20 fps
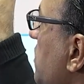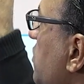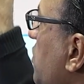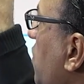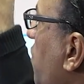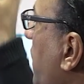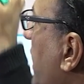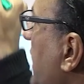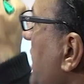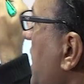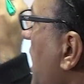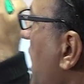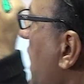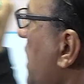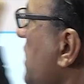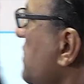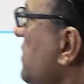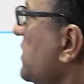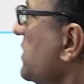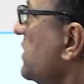So why the
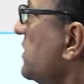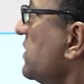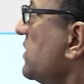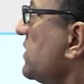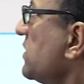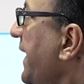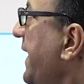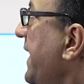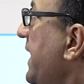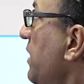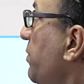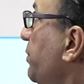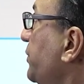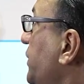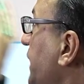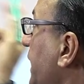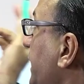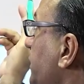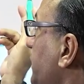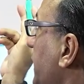answers keep
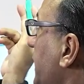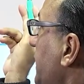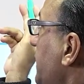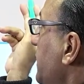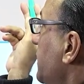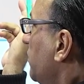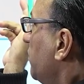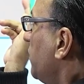changing?